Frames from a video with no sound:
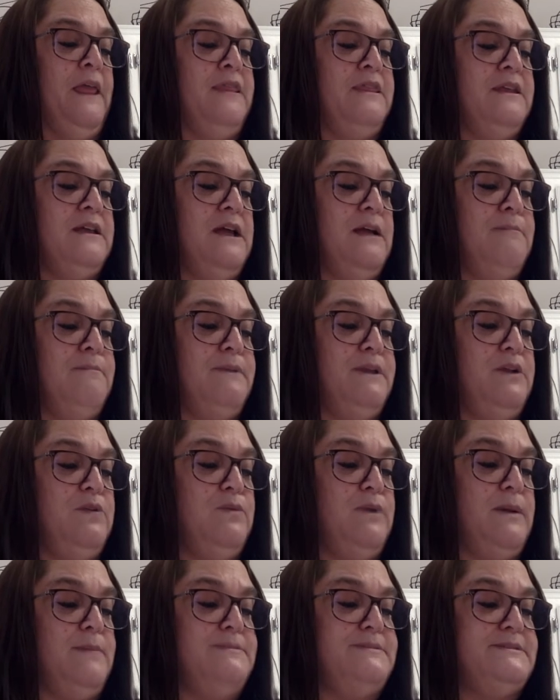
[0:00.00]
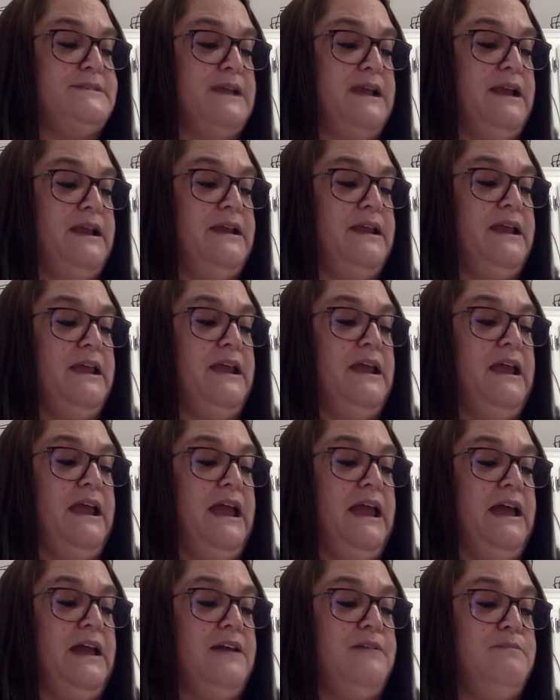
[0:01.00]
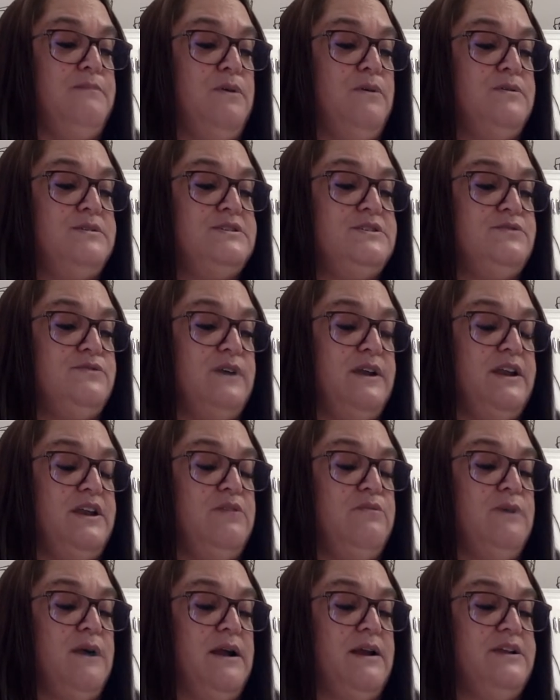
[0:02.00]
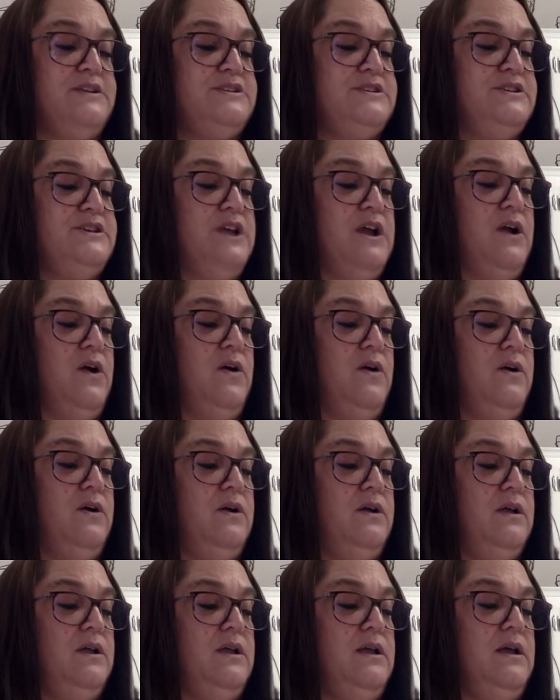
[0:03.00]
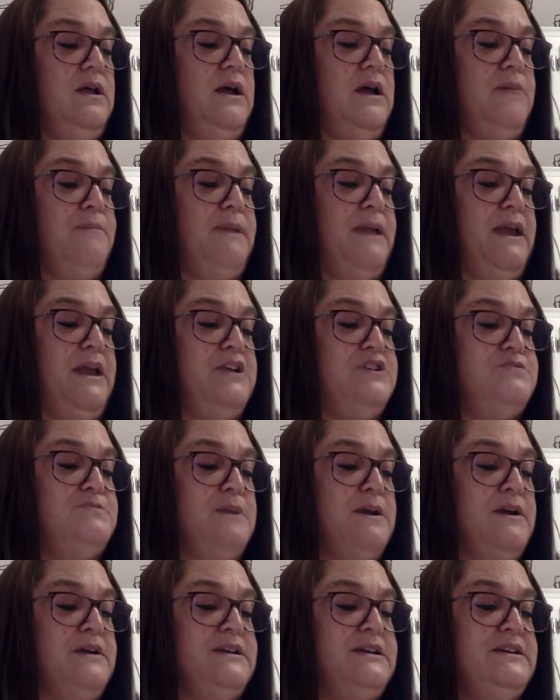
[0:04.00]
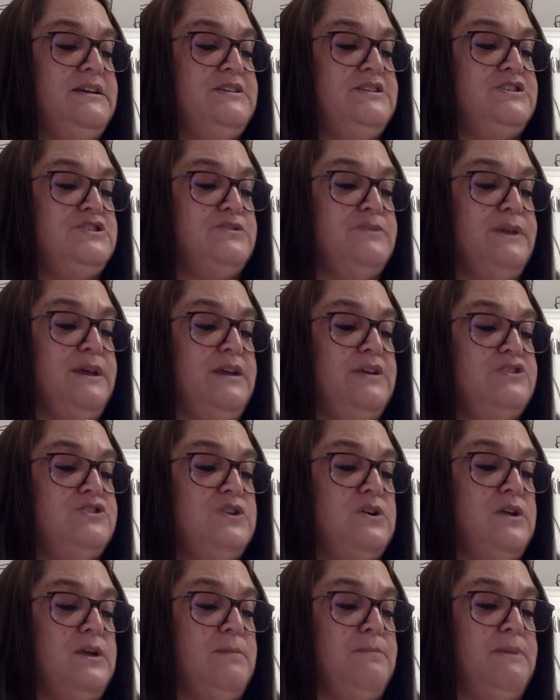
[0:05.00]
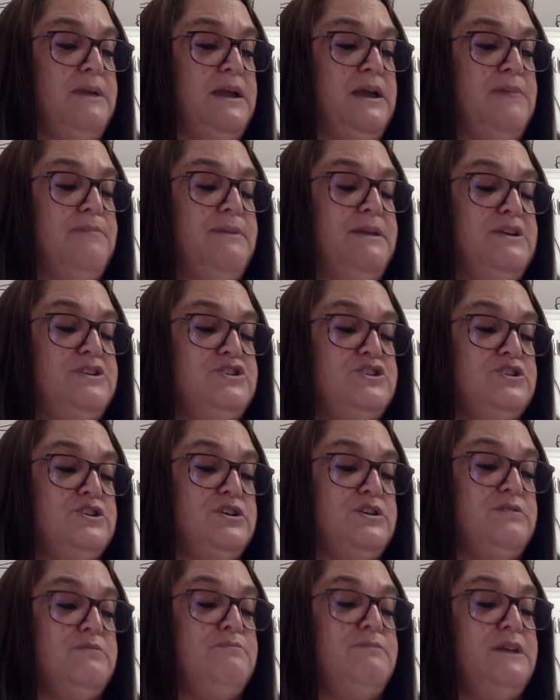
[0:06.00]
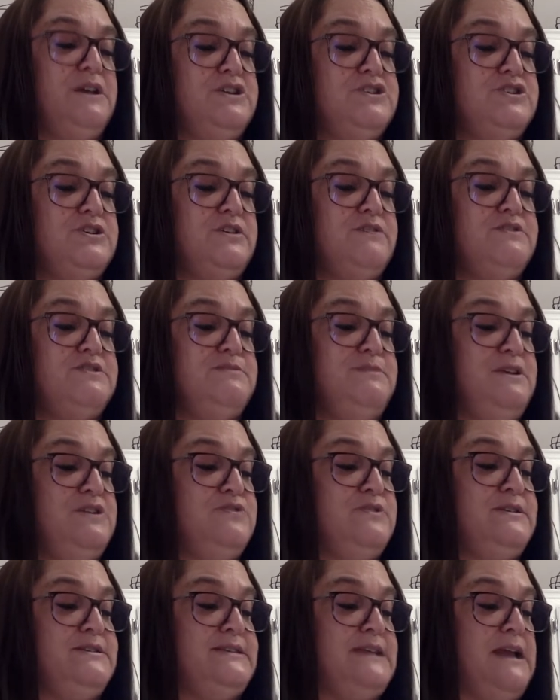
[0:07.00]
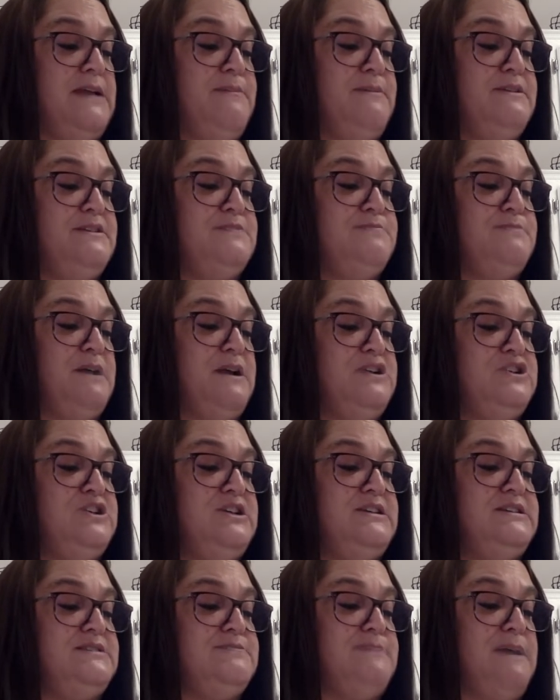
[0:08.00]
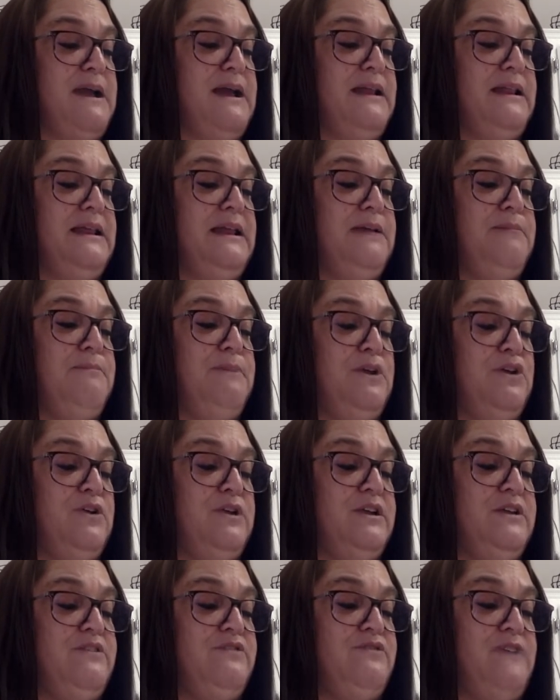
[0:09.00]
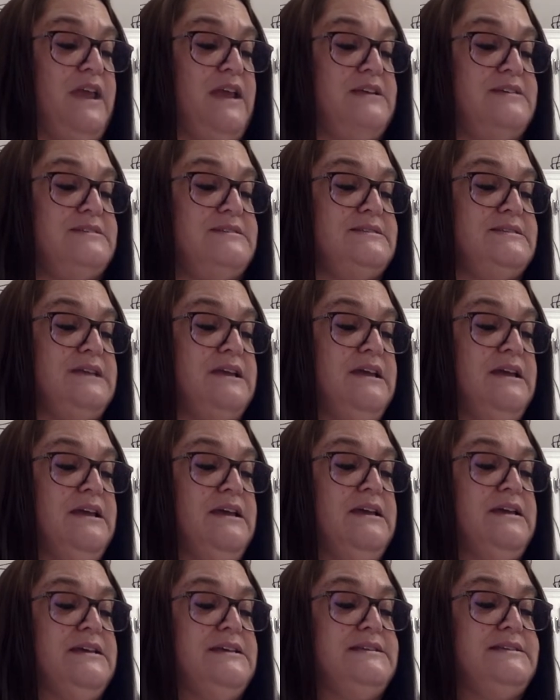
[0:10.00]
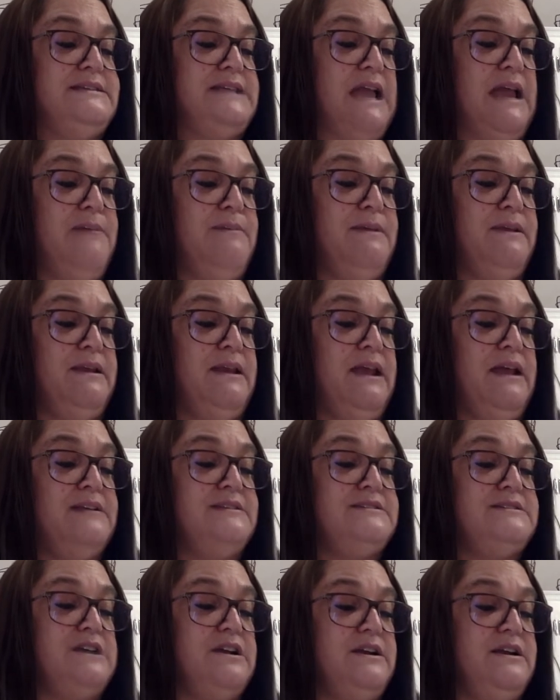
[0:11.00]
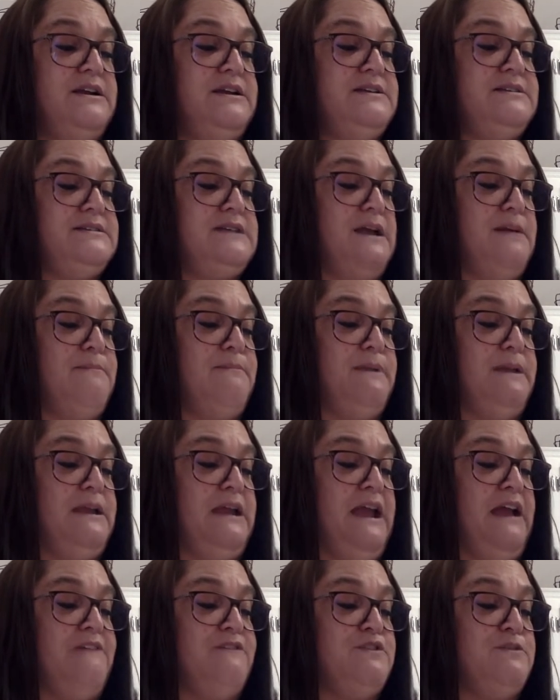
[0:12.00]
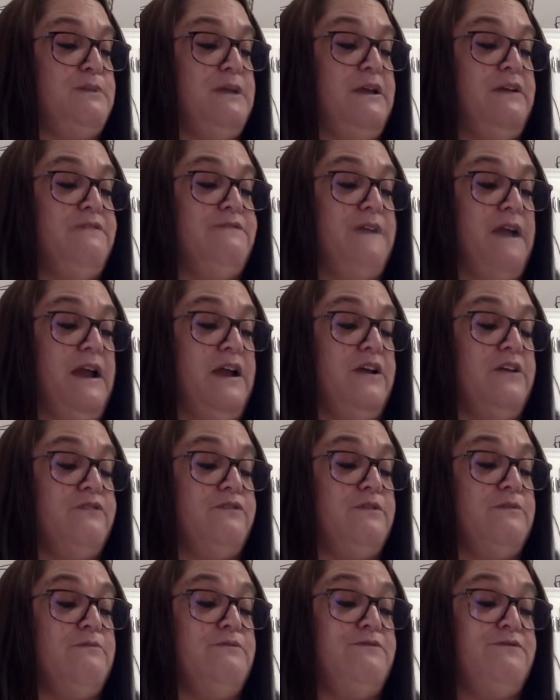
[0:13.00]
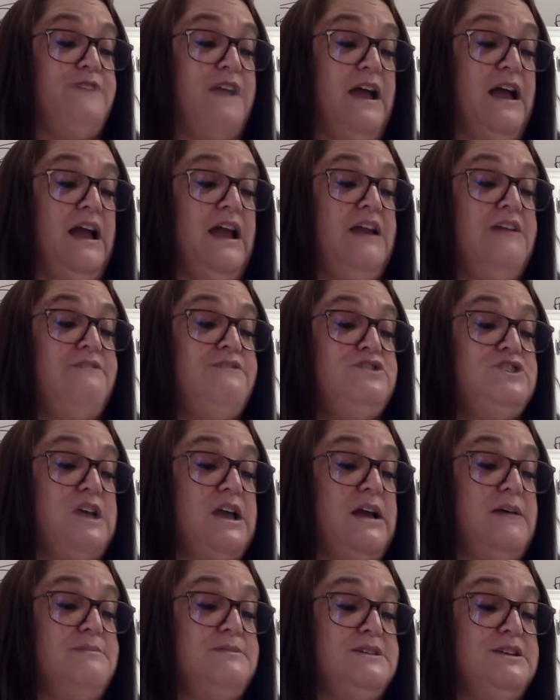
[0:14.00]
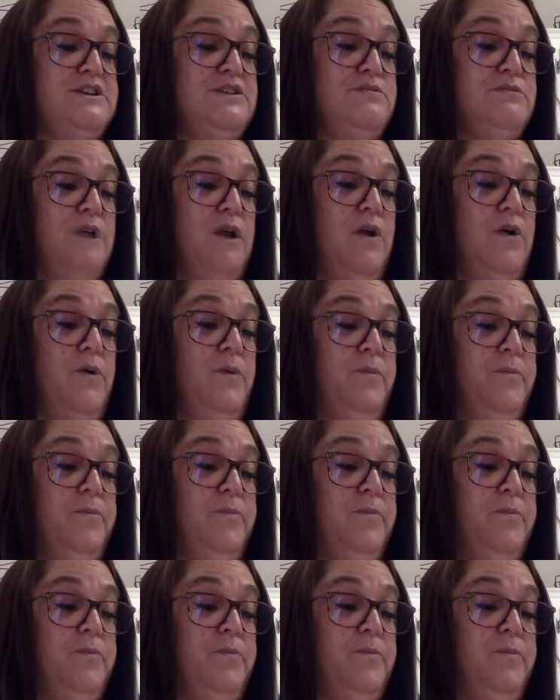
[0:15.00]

The company website had most of what he wanted to know. A page-marked history showed a big picture of Dimitri Simon's pudgy, smiling, bearded face. Simon had started his company after being fired from 5 jobs in a row.